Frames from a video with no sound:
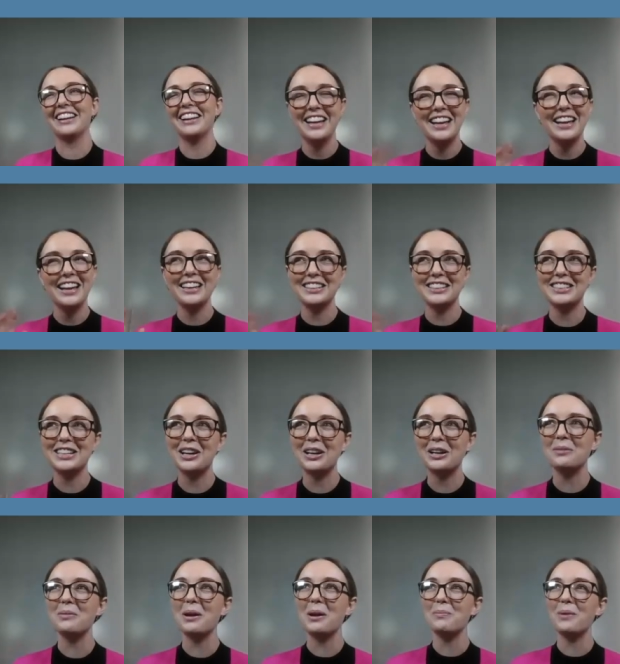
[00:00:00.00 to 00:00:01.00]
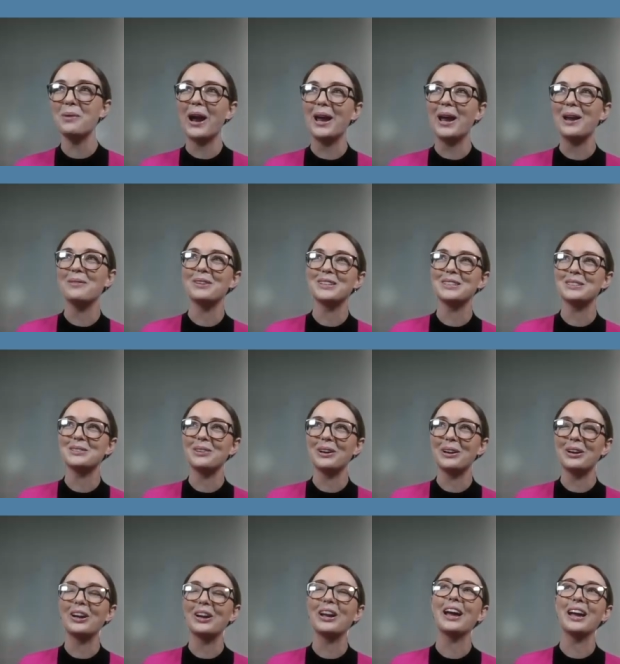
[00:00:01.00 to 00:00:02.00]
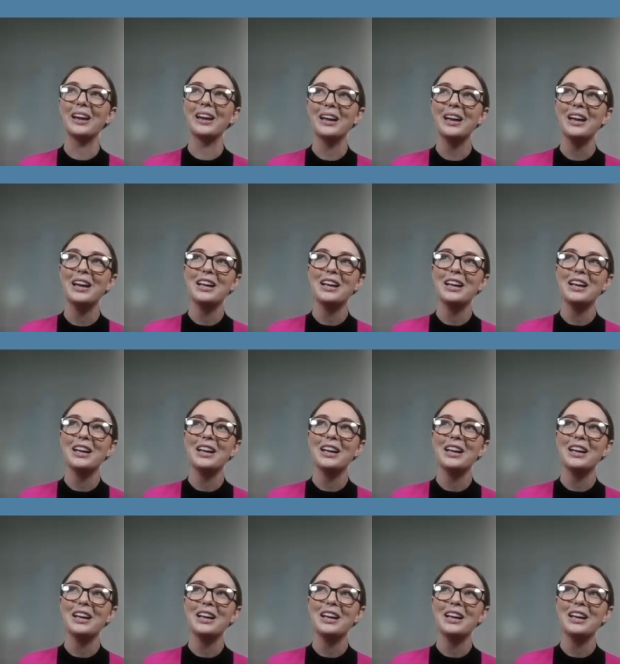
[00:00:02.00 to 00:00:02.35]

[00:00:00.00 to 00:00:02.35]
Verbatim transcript: of, it stuck in my brain because it went, okay,